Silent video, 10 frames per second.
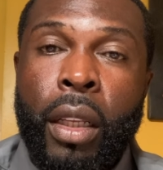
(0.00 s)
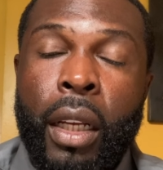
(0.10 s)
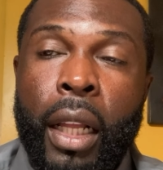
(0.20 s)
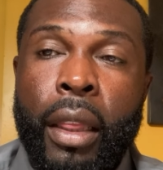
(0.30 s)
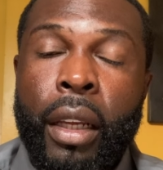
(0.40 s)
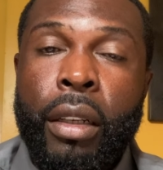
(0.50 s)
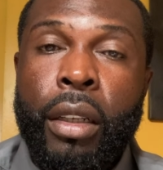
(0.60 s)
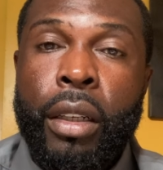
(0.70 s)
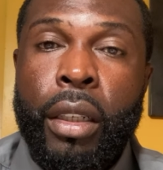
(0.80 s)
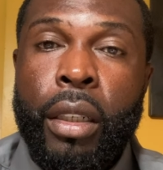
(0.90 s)
I think a
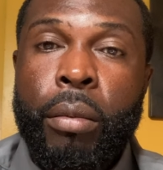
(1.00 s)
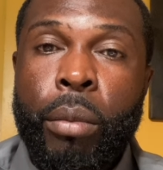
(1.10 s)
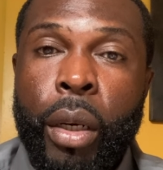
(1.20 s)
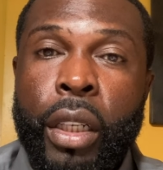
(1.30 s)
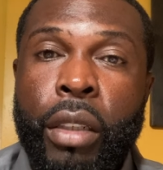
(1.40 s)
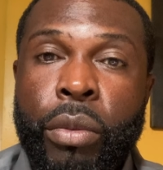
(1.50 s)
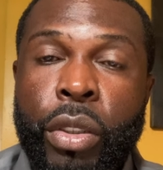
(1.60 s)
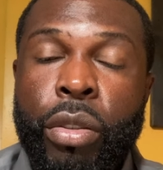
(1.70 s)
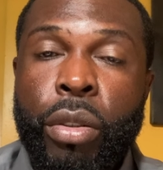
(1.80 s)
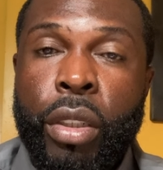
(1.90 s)
good marketing
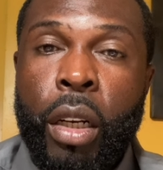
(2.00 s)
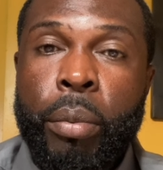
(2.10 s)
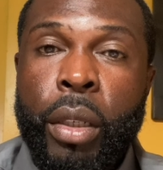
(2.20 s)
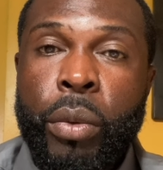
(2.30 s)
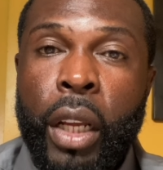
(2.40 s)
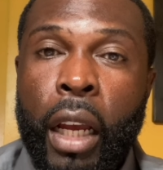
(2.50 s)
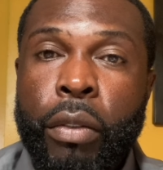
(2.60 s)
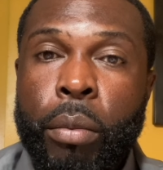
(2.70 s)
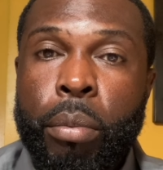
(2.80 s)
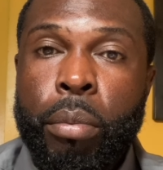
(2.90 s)
research company would have
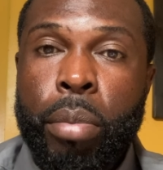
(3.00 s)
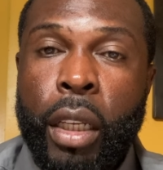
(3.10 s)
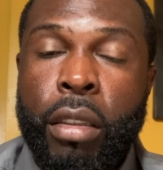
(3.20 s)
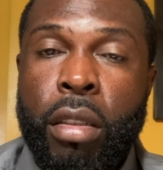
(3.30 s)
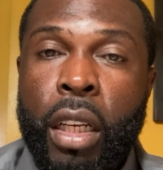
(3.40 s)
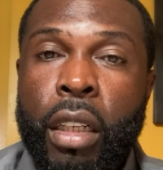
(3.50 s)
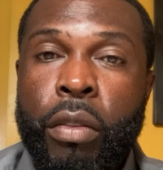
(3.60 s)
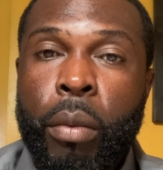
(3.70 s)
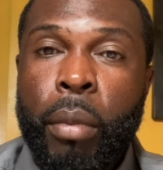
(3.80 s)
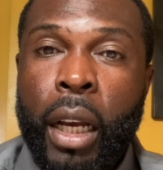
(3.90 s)
a blank slate of
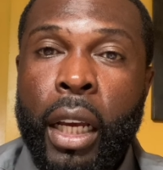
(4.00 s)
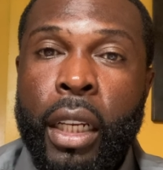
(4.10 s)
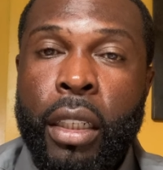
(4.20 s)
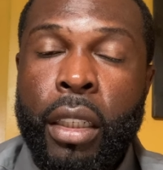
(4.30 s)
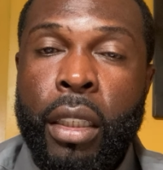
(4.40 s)
a mind.